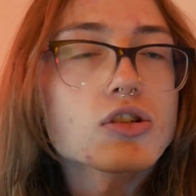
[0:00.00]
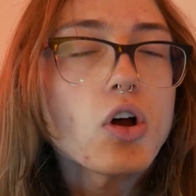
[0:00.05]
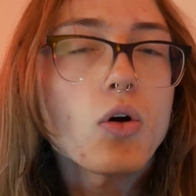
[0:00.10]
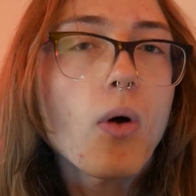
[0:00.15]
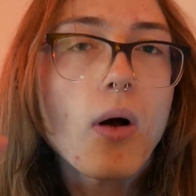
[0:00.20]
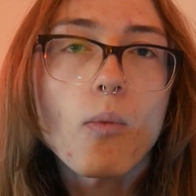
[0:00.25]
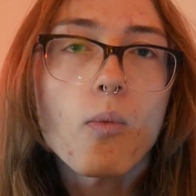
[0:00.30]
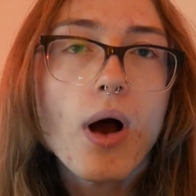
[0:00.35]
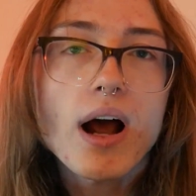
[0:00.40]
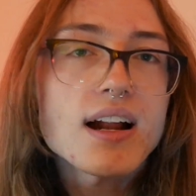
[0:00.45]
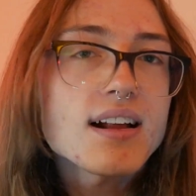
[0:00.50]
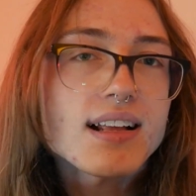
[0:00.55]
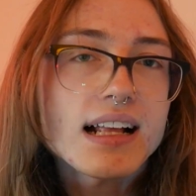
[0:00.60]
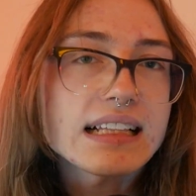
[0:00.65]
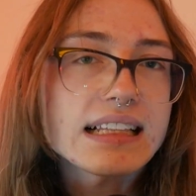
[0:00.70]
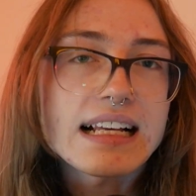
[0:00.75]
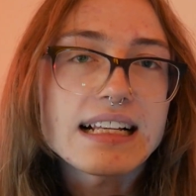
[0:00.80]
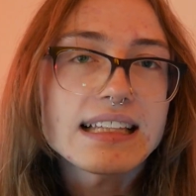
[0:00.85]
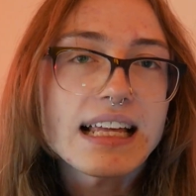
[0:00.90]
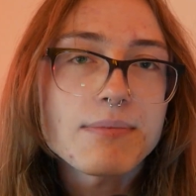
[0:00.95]
So what? Why do
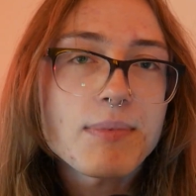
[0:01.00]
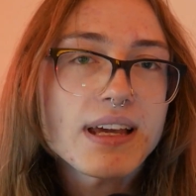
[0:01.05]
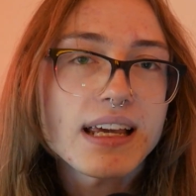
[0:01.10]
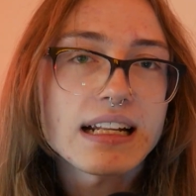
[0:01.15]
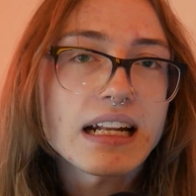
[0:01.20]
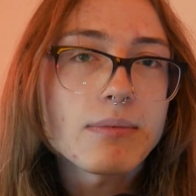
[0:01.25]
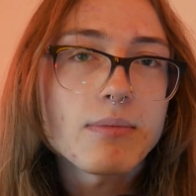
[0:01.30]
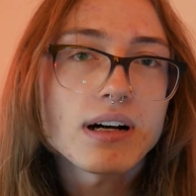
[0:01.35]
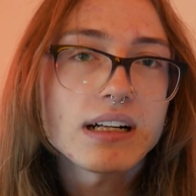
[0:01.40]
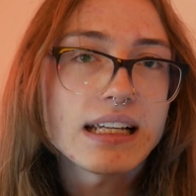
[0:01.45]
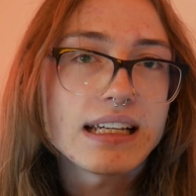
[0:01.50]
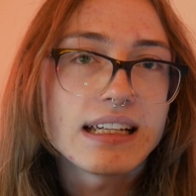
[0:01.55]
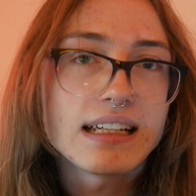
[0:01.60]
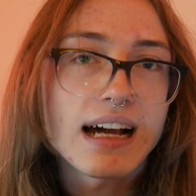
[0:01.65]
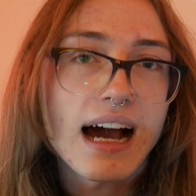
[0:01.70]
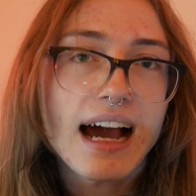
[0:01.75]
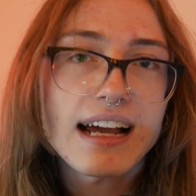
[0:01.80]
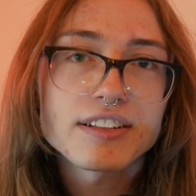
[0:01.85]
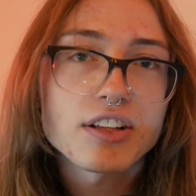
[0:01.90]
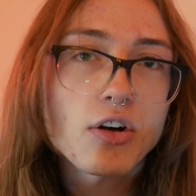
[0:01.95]
they think they make any
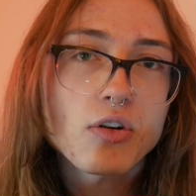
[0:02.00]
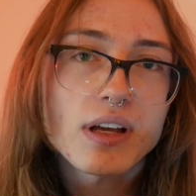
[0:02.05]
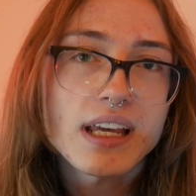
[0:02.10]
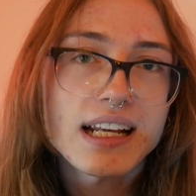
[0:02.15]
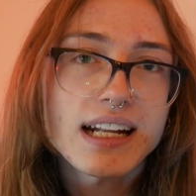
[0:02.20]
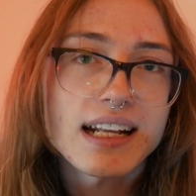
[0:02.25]
money? I don't get